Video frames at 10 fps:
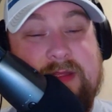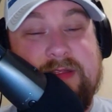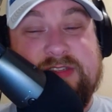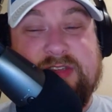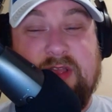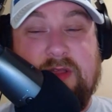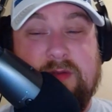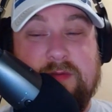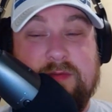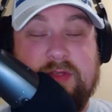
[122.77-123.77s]

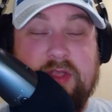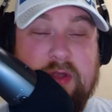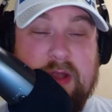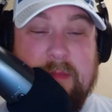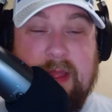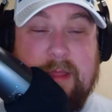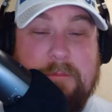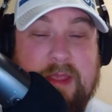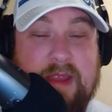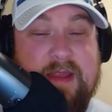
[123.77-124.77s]
So, good in my
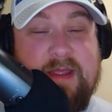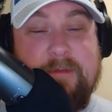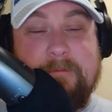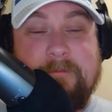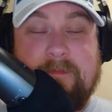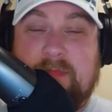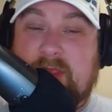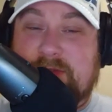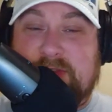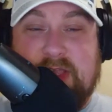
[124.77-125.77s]
opinion,
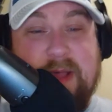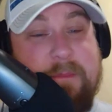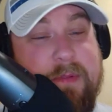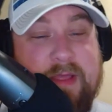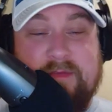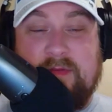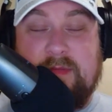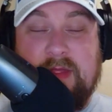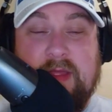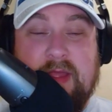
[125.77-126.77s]
there was a couple of them.
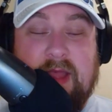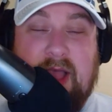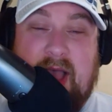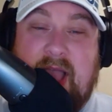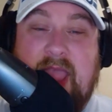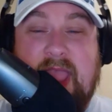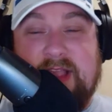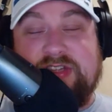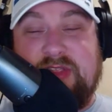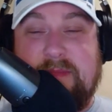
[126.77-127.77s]
I
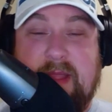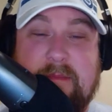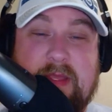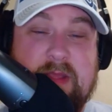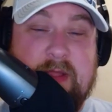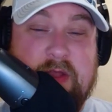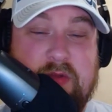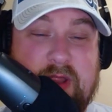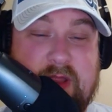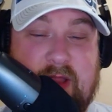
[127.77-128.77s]
actually might be in the
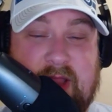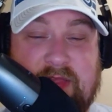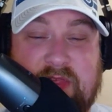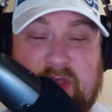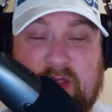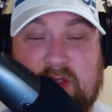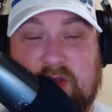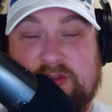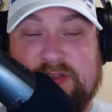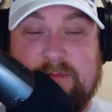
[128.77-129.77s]
minority here. I thought
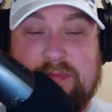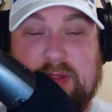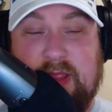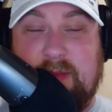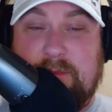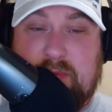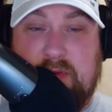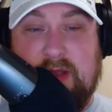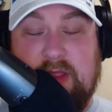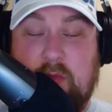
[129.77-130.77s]
Carson played
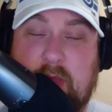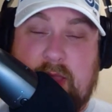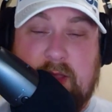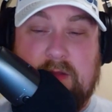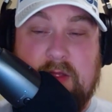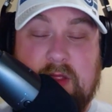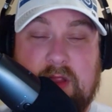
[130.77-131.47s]
pretty well.